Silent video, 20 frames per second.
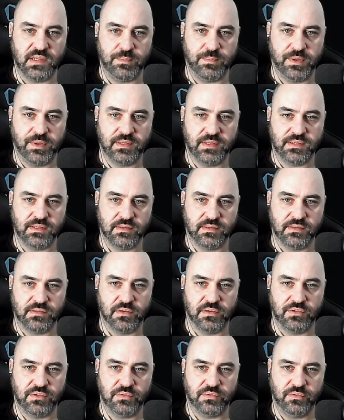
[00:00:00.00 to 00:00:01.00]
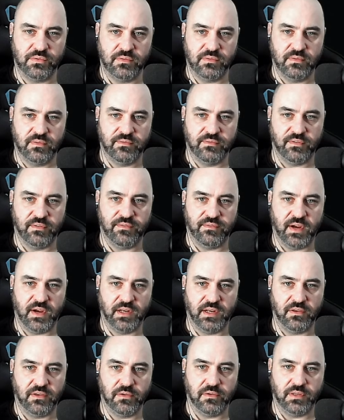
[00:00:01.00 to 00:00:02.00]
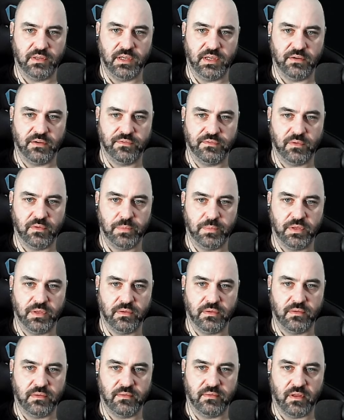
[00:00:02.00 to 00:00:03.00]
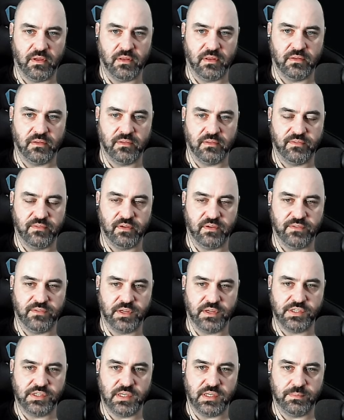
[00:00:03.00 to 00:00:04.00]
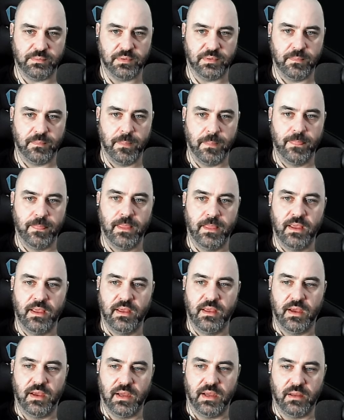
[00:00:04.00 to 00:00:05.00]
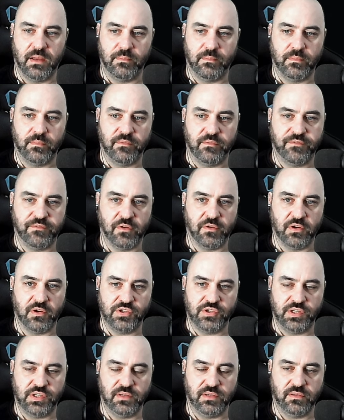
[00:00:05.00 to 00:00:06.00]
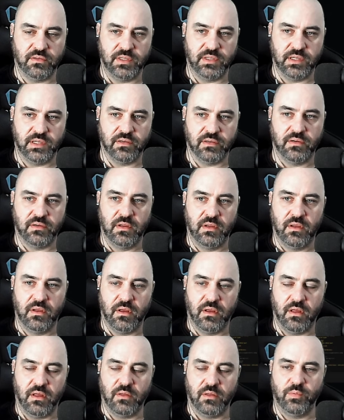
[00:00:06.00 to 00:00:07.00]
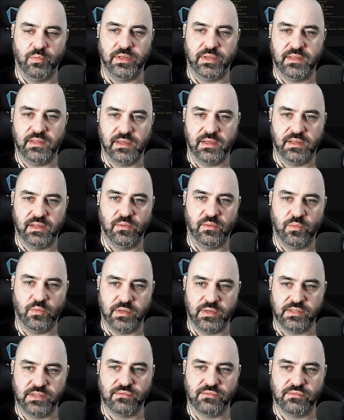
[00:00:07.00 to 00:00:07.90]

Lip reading: on this little search tool for finding good gear for your build on the very, very cheap. For our shield here, all we did was